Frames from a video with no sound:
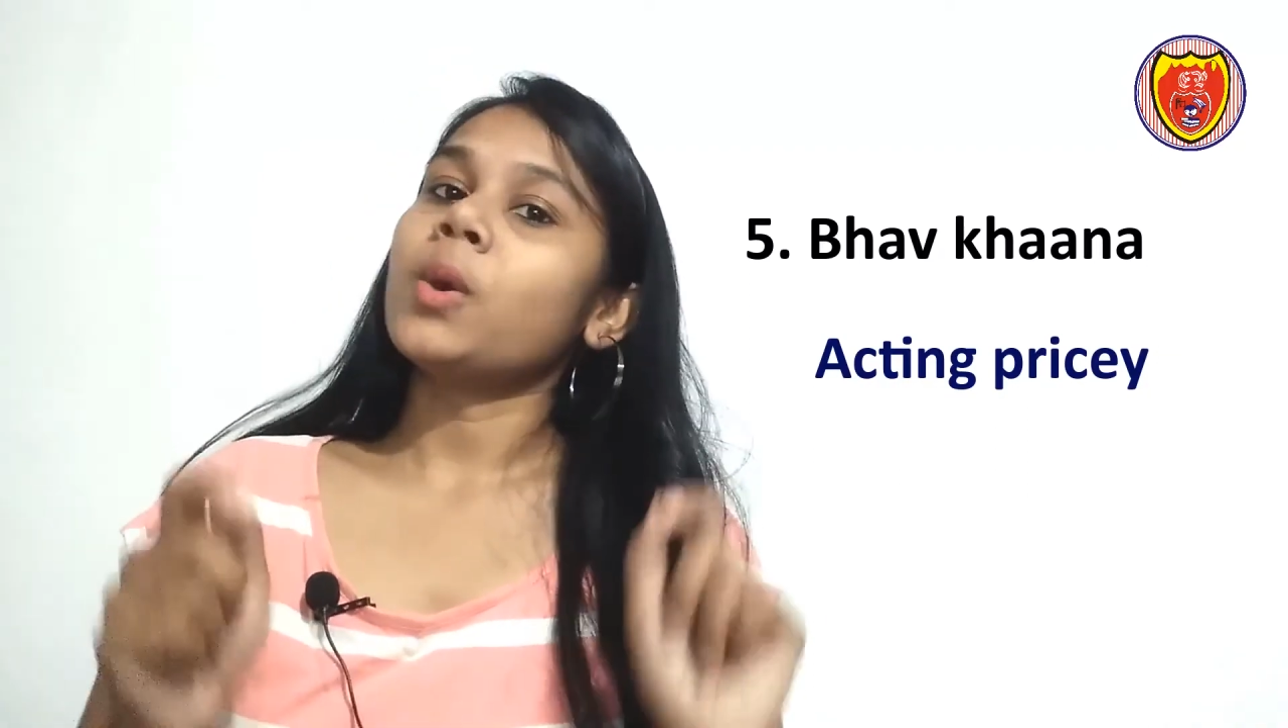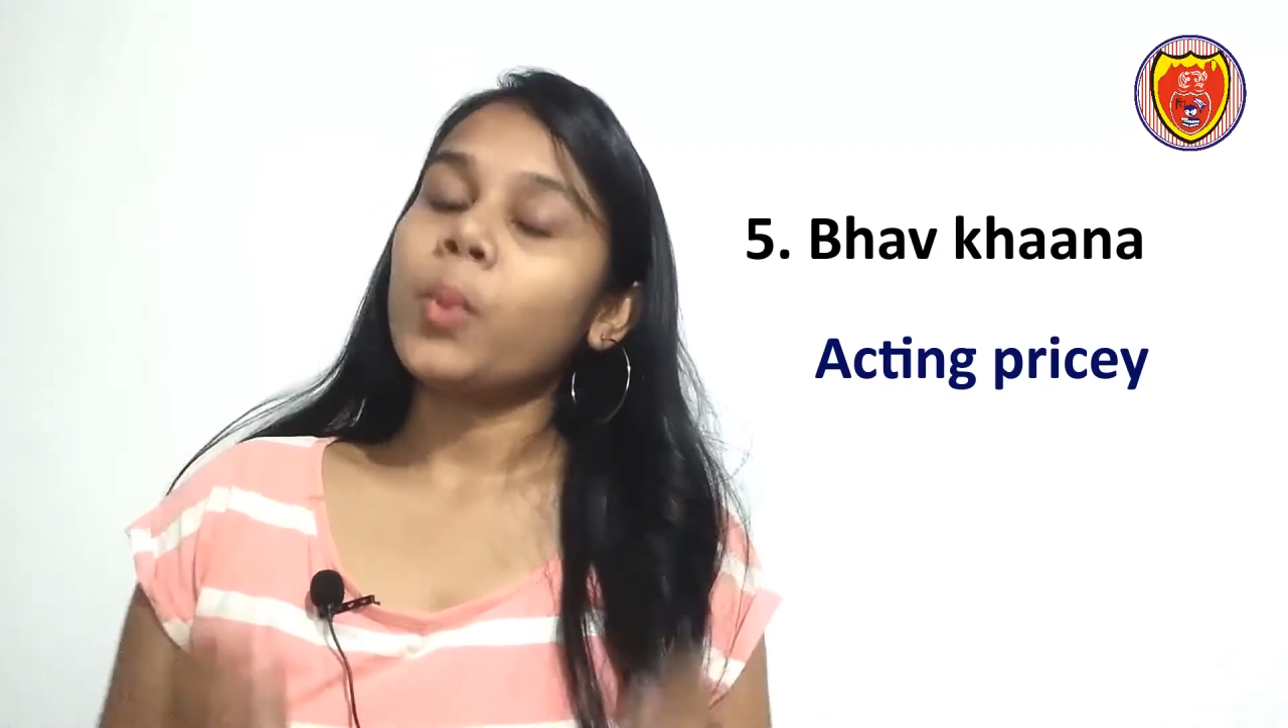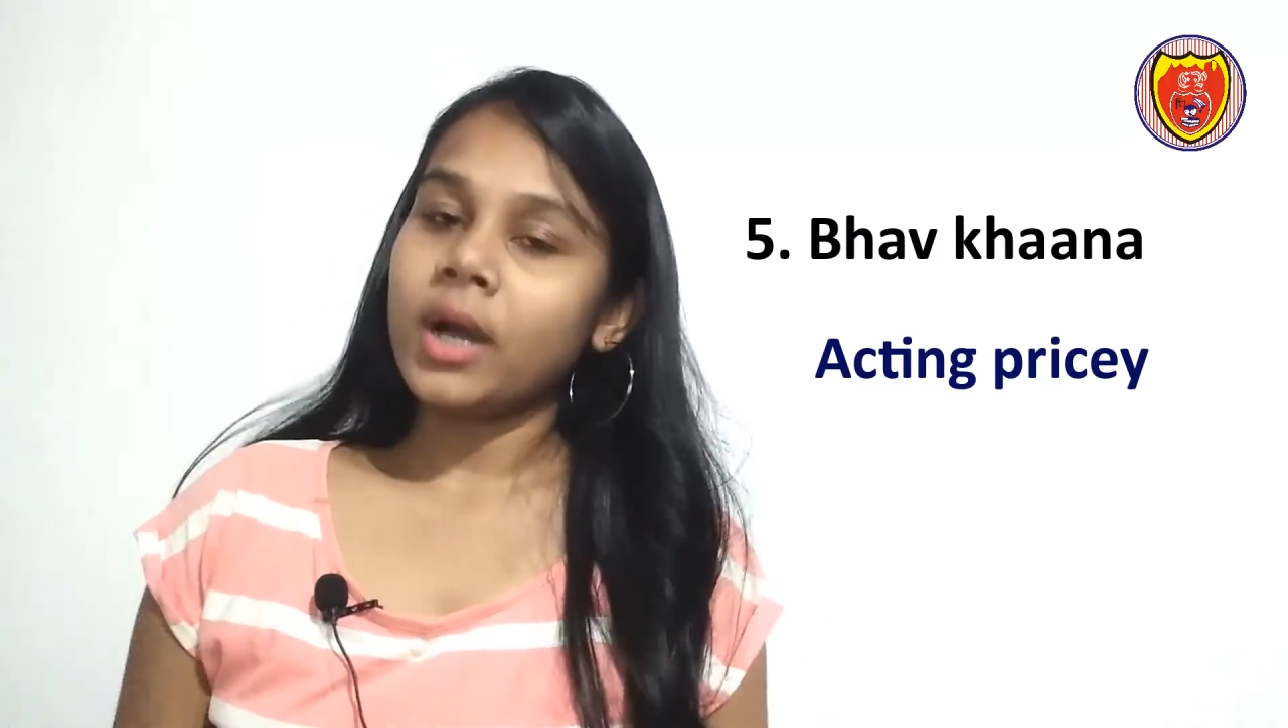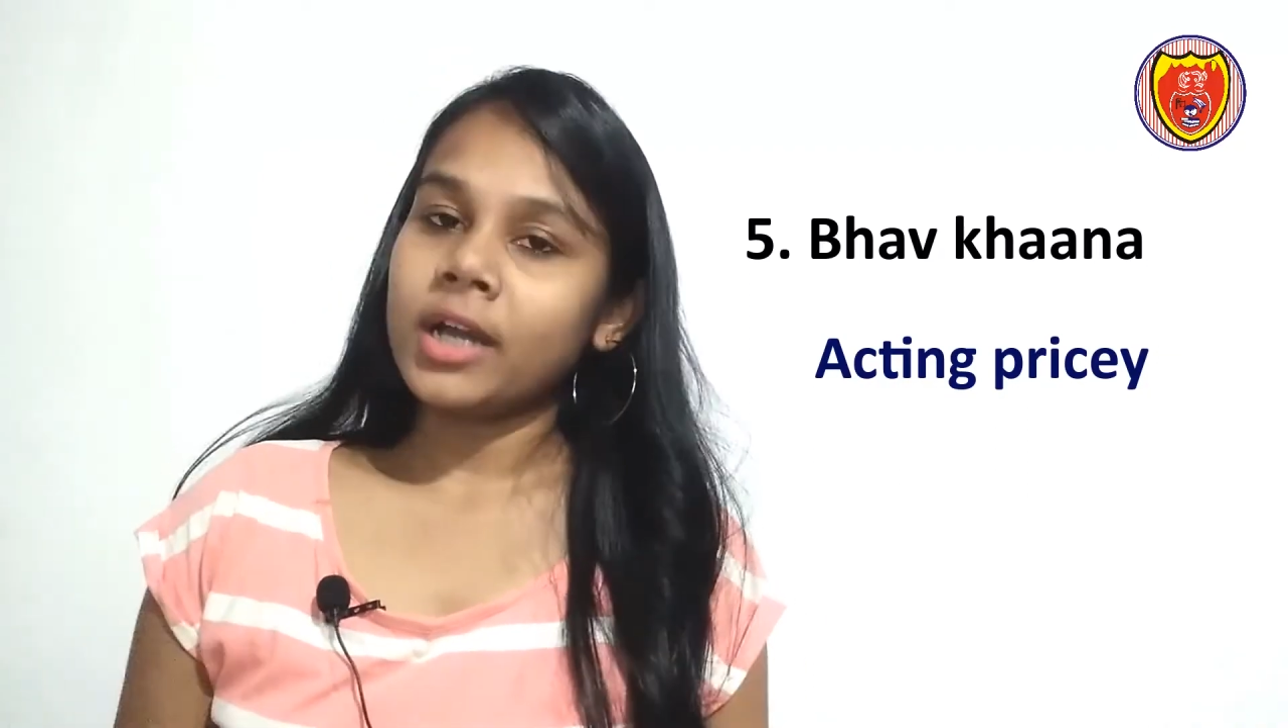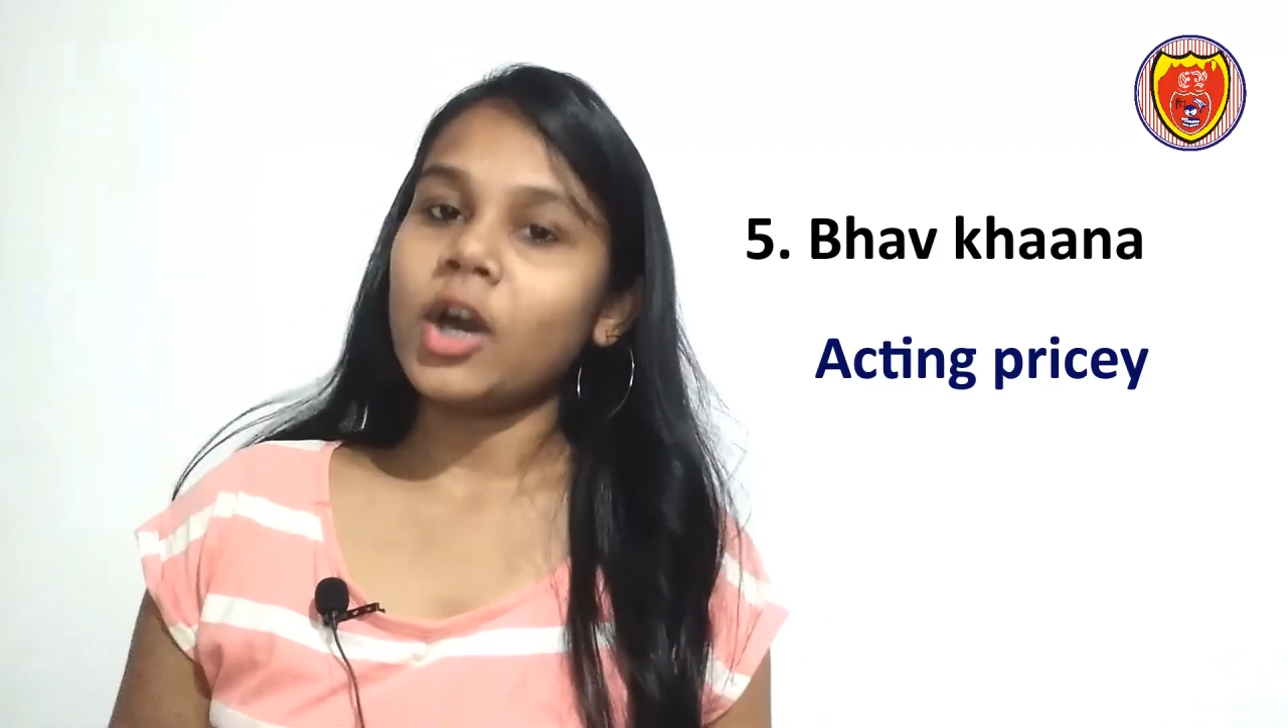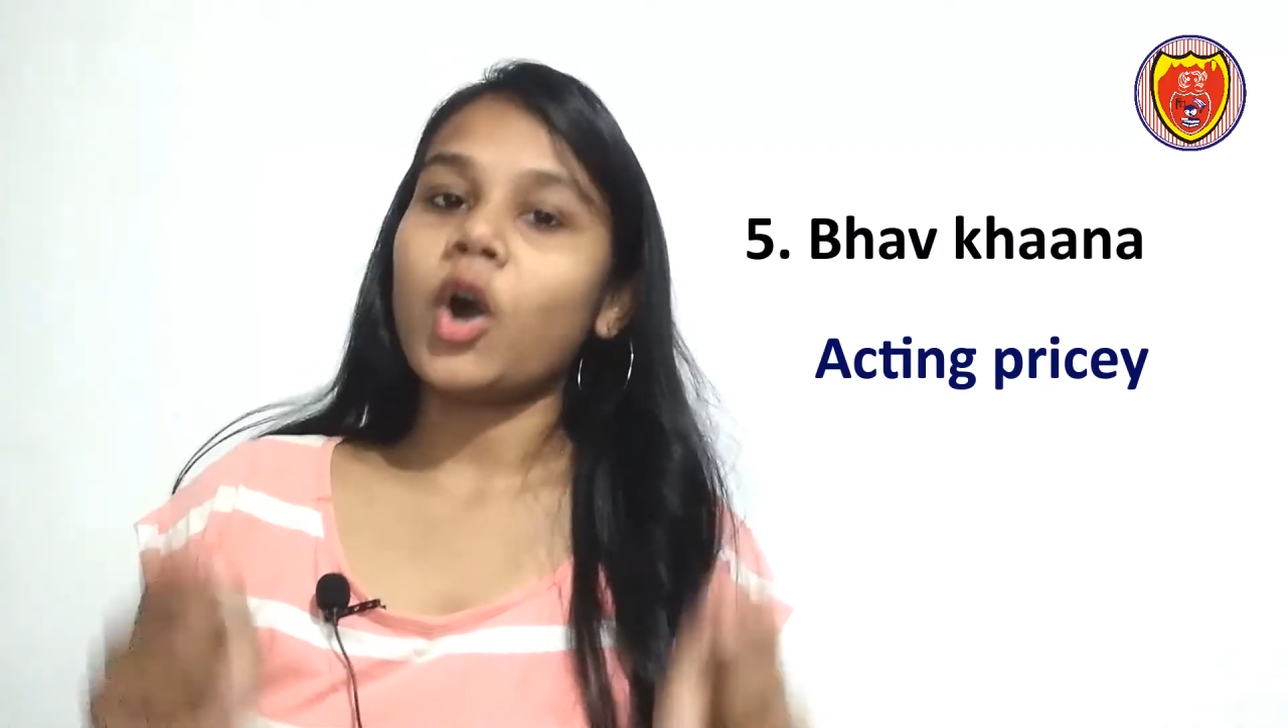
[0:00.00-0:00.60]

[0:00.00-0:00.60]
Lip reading: word